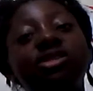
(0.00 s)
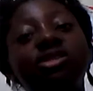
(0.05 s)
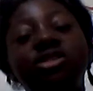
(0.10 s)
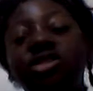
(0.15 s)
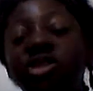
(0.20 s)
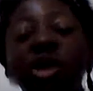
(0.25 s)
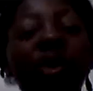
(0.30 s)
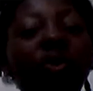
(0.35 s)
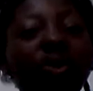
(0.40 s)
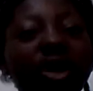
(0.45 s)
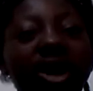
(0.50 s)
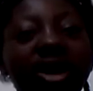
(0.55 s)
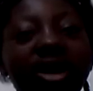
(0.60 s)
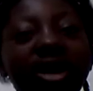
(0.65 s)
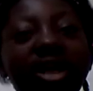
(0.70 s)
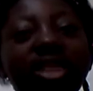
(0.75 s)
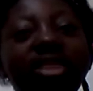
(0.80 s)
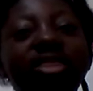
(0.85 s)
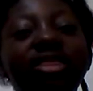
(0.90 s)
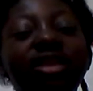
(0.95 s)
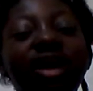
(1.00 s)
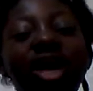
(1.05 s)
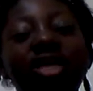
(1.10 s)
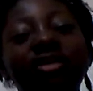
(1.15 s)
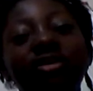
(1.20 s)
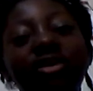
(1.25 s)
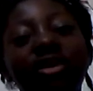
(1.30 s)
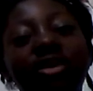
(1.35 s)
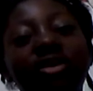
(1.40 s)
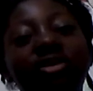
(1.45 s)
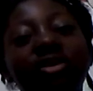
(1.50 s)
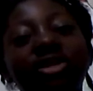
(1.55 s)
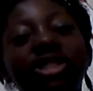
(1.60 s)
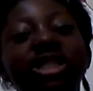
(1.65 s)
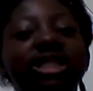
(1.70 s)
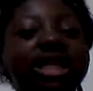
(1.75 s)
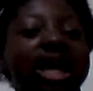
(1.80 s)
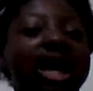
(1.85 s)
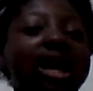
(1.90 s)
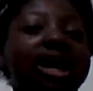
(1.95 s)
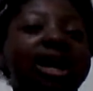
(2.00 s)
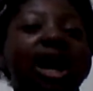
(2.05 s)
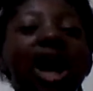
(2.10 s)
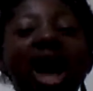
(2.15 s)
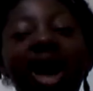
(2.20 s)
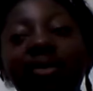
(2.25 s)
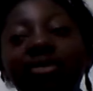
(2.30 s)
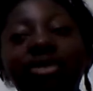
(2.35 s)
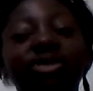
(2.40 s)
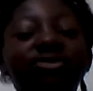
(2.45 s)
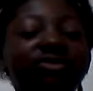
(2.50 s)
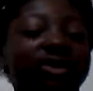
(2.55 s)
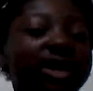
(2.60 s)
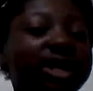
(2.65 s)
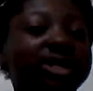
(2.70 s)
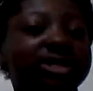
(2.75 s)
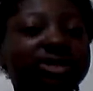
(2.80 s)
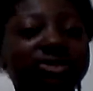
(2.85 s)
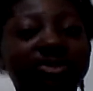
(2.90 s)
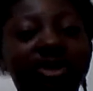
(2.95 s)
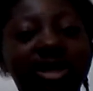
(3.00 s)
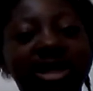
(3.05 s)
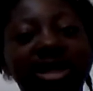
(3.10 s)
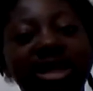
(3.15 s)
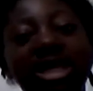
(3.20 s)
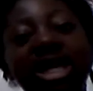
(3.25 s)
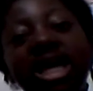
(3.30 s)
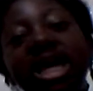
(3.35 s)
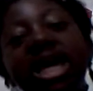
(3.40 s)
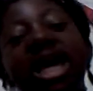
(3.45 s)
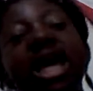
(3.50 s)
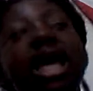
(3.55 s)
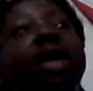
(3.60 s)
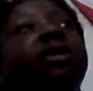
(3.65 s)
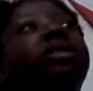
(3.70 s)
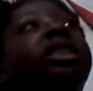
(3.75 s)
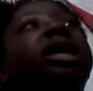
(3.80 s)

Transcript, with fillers: Zoda the other girl that I was friends with, and